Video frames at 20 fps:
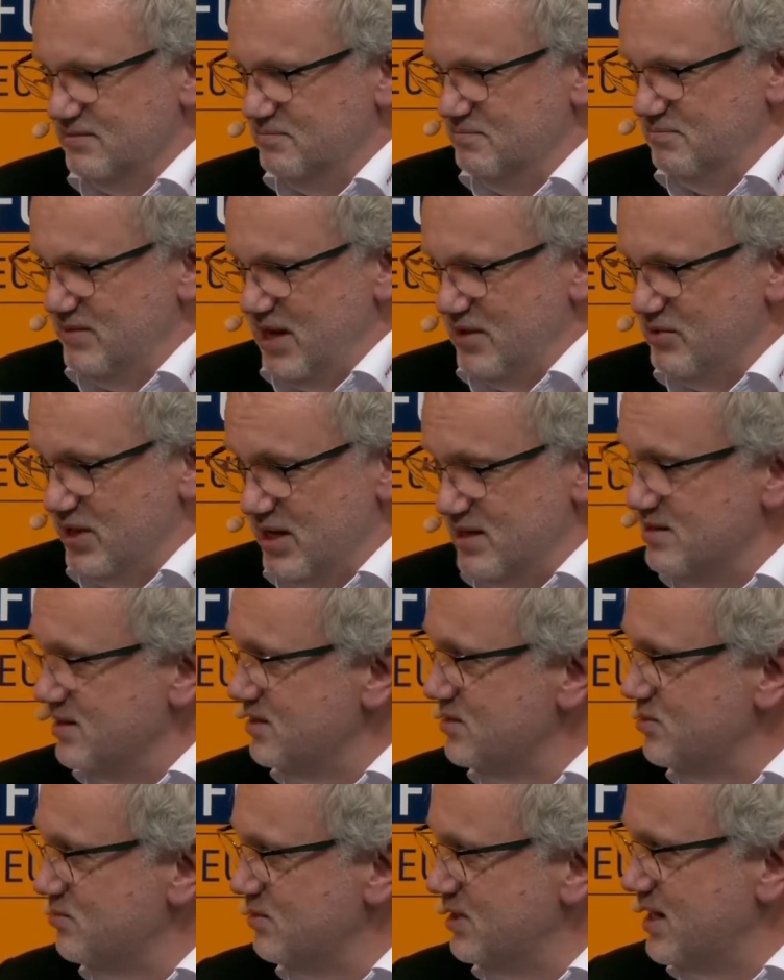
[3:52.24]
every
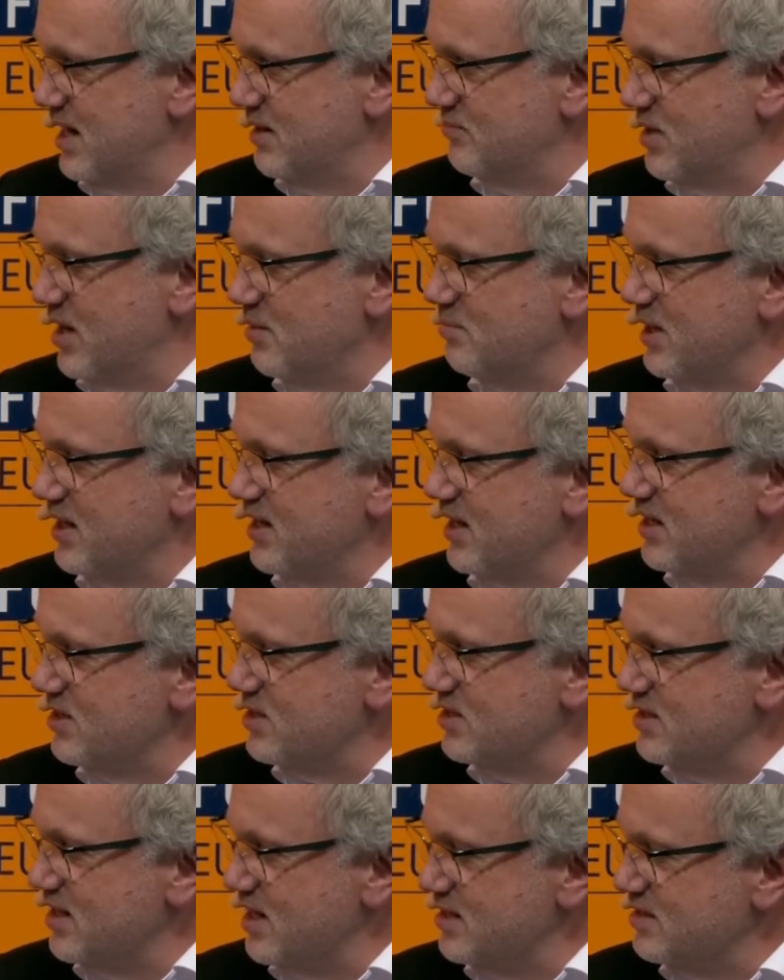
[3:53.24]
industry, every
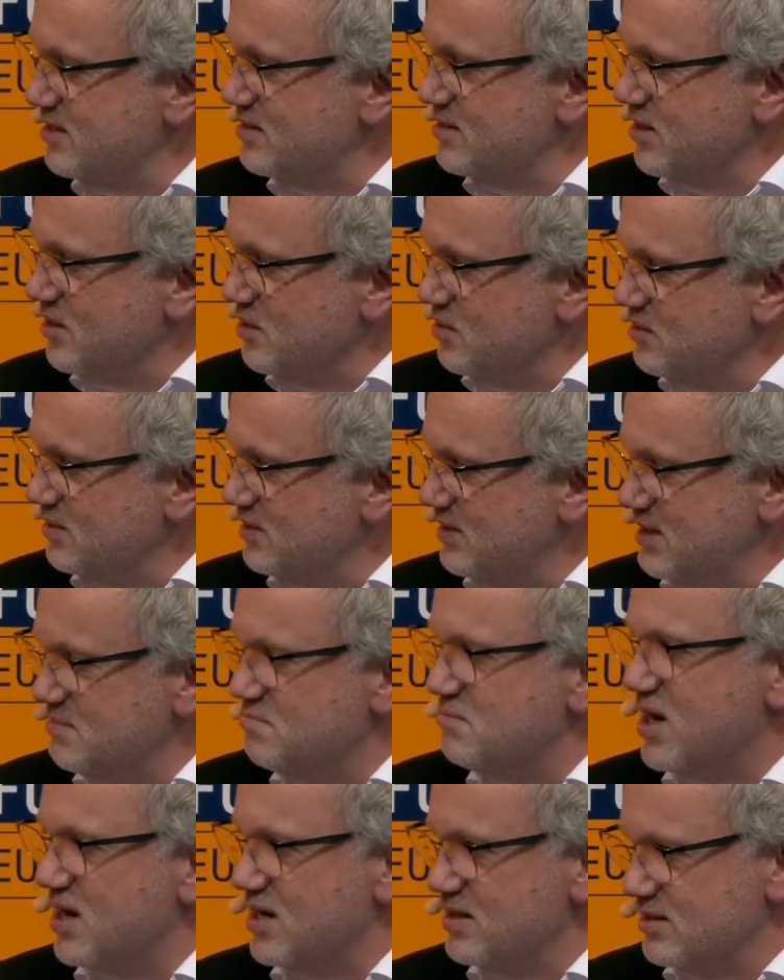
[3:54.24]
application has its own
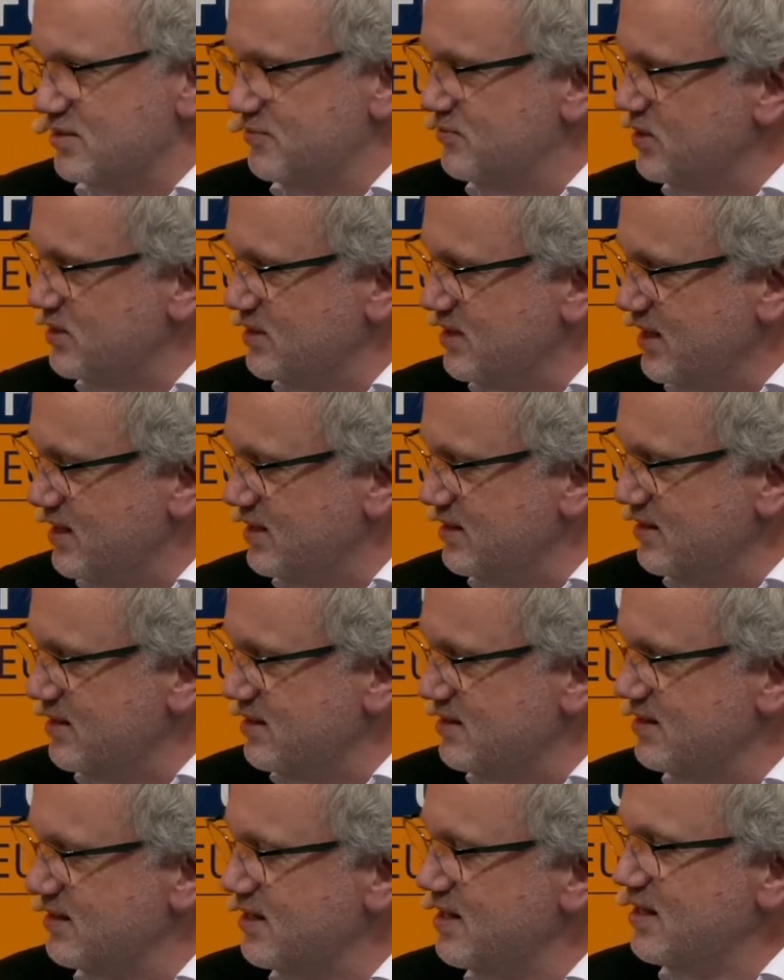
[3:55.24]
demands for
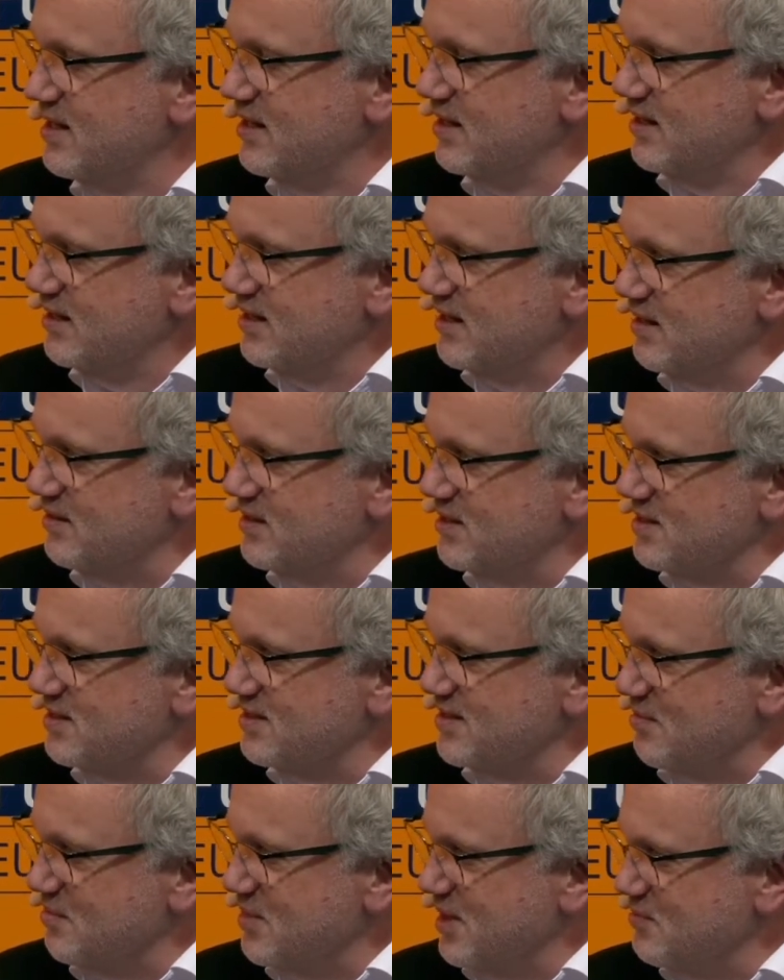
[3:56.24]
tightness. And this is
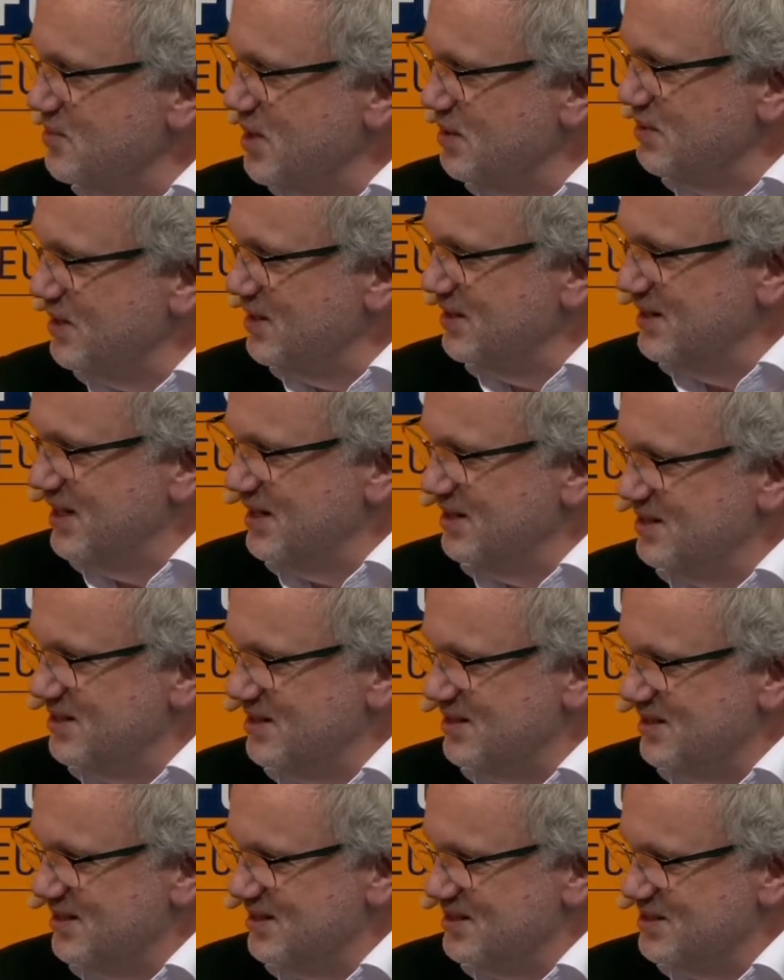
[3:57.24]
something where we need
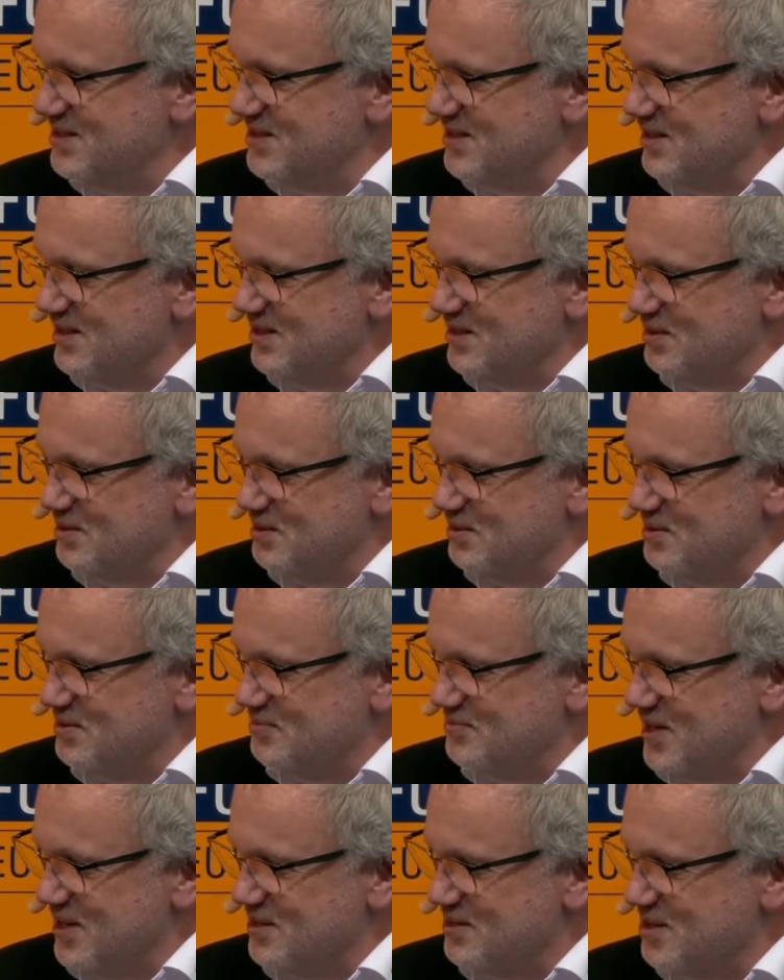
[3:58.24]
still to
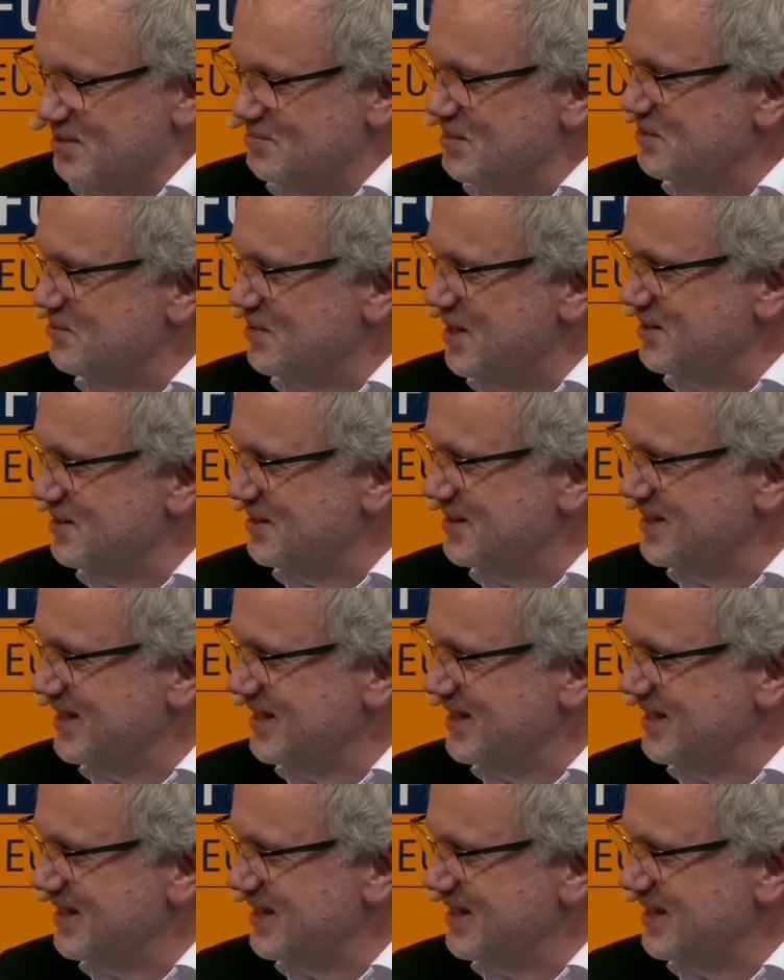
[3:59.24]
find common ground,